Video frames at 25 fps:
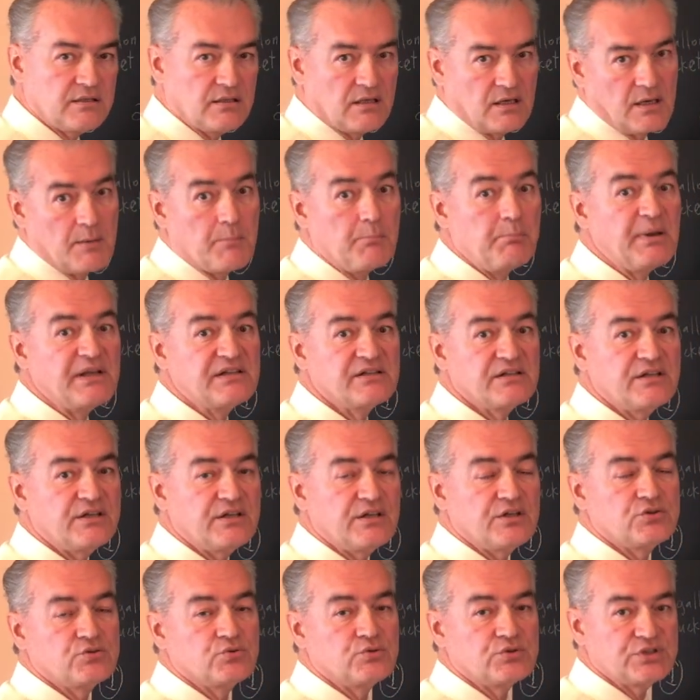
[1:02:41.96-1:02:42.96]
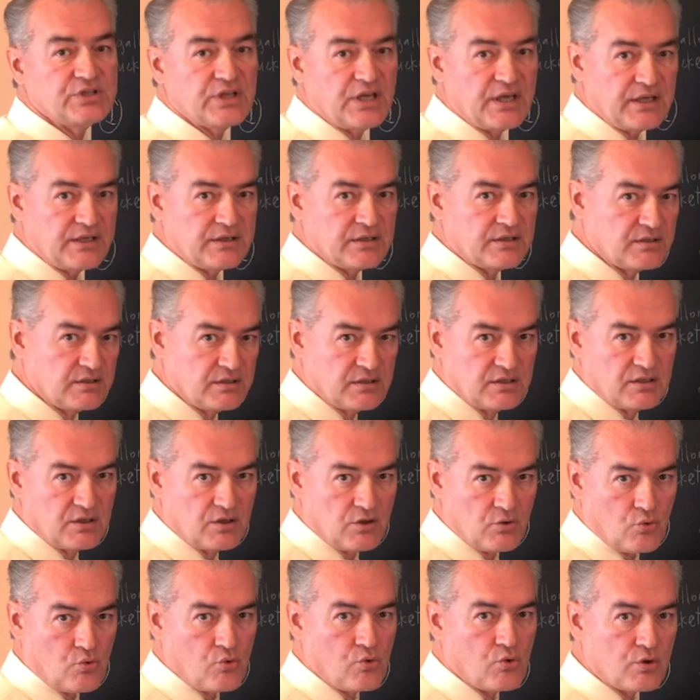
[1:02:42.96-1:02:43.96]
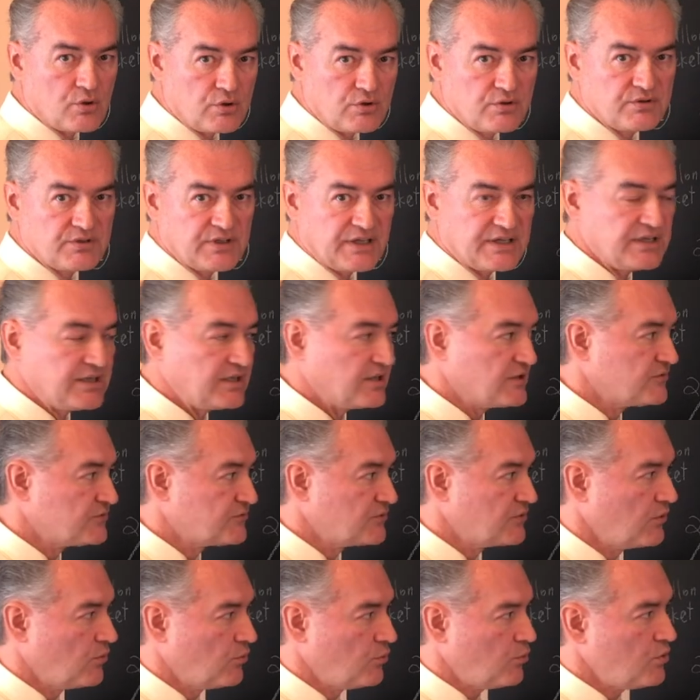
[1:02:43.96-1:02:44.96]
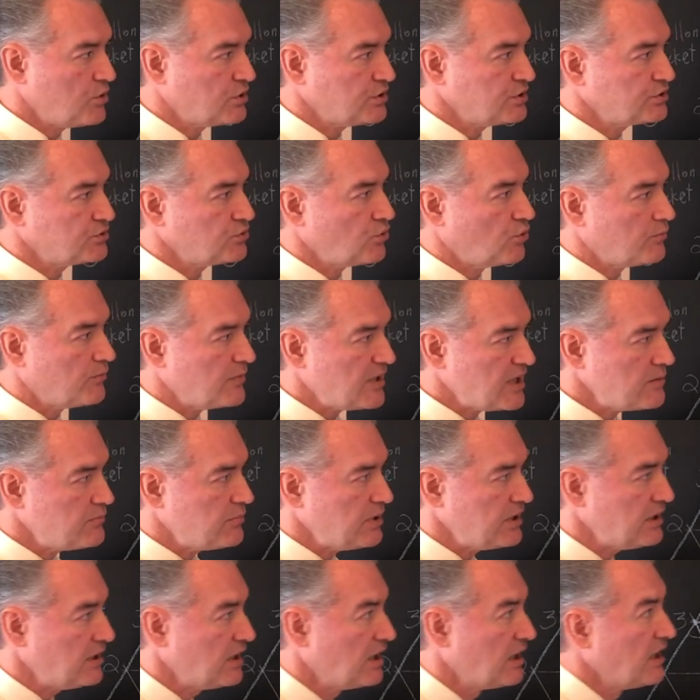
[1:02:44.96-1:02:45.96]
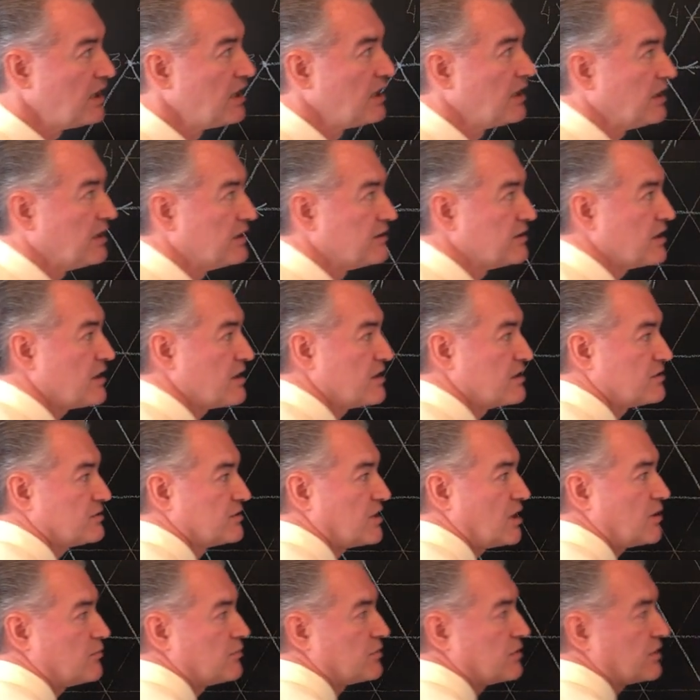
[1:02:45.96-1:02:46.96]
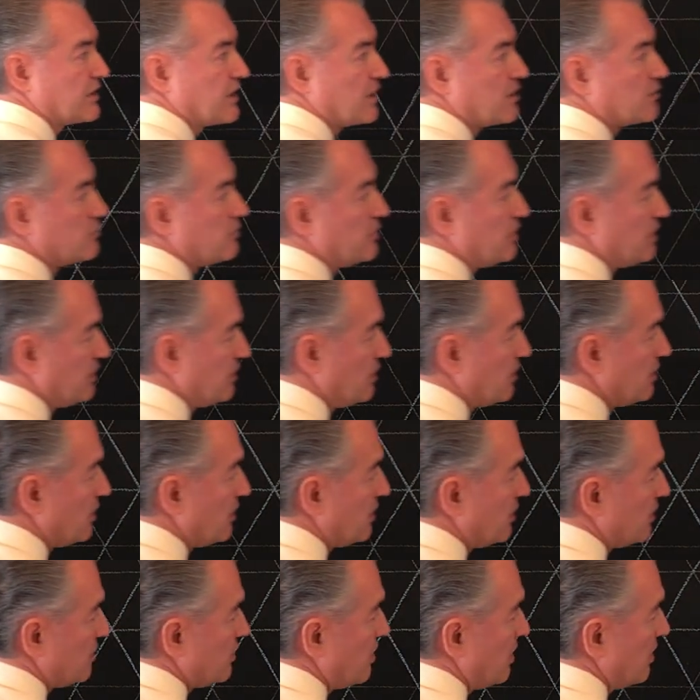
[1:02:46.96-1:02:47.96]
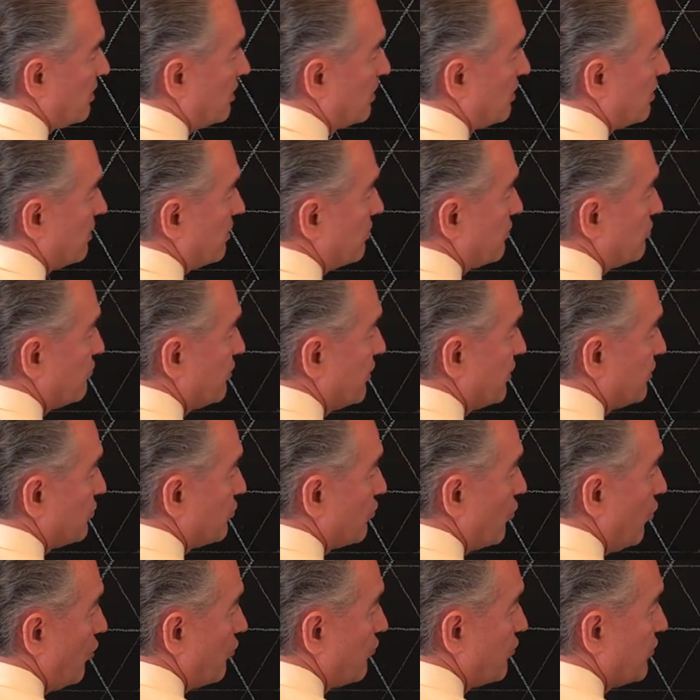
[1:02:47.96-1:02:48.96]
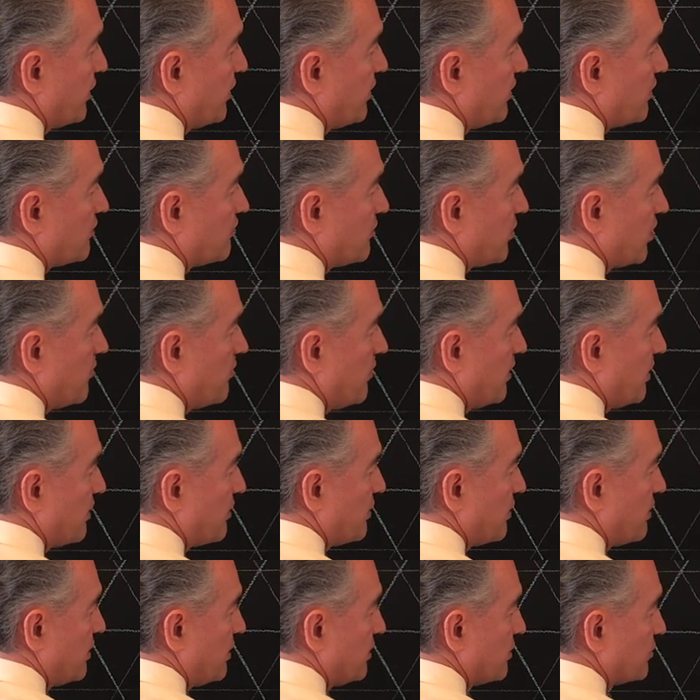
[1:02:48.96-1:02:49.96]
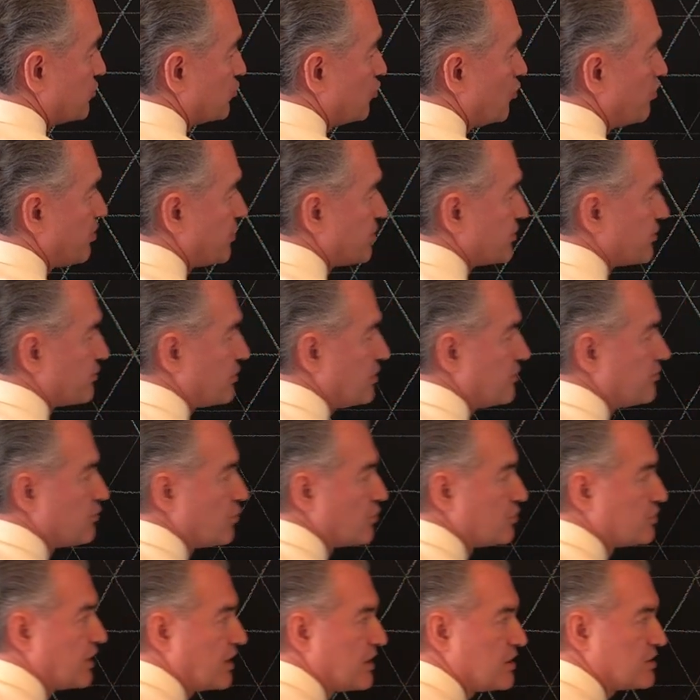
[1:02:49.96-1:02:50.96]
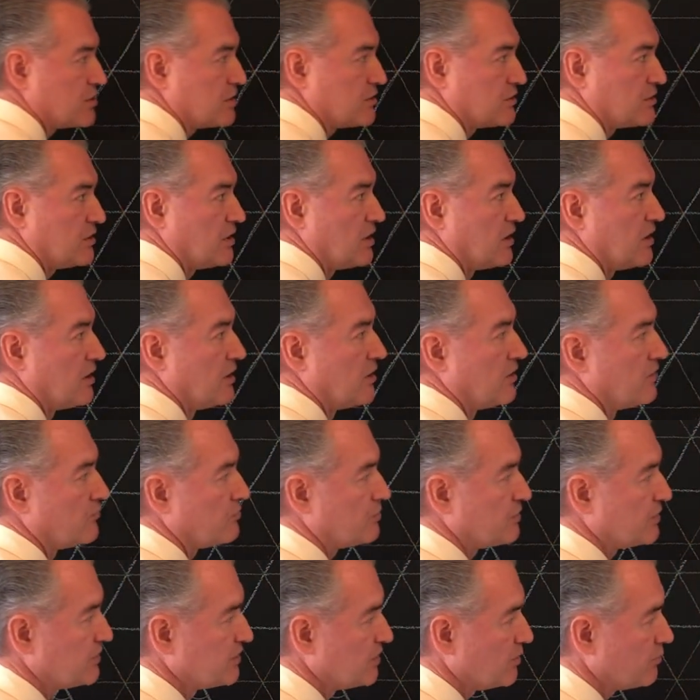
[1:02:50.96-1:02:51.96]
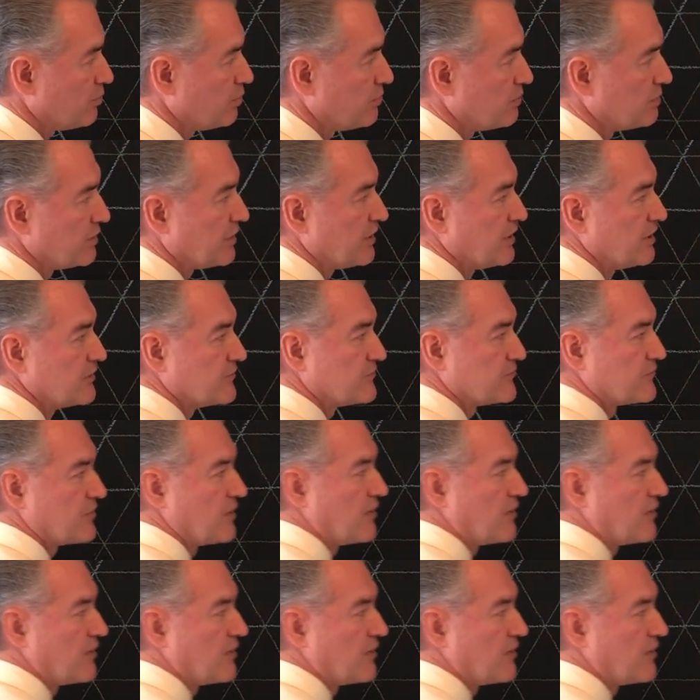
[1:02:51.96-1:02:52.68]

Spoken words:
ability to take or give water. So maybe another number can be written over here, maybe in the superscript notation. For example, if